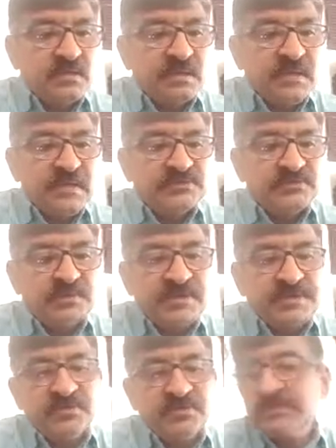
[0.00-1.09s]

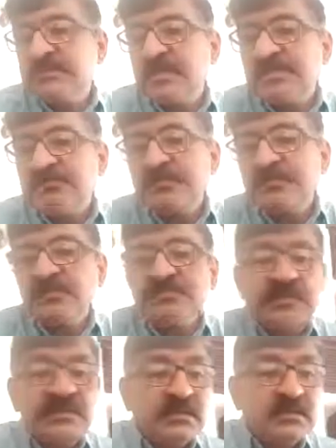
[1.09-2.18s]
exudate on the surface of
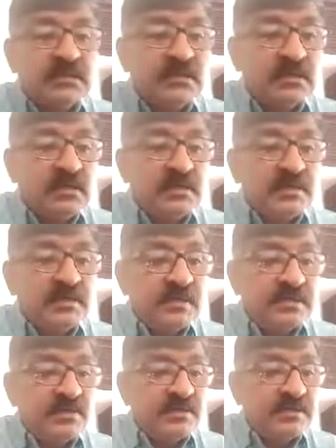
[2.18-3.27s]
the
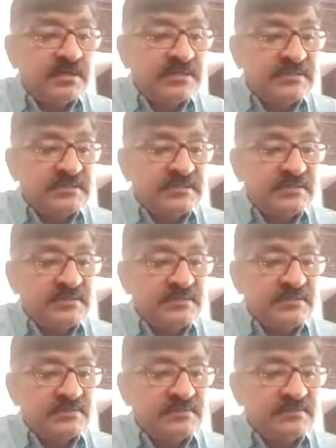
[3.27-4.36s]
necrotic lesion
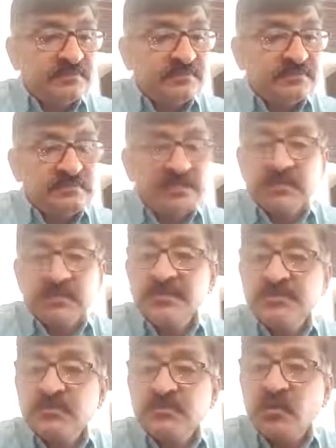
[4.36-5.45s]

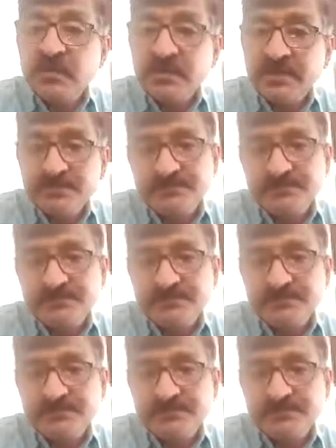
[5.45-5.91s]
contains cocci,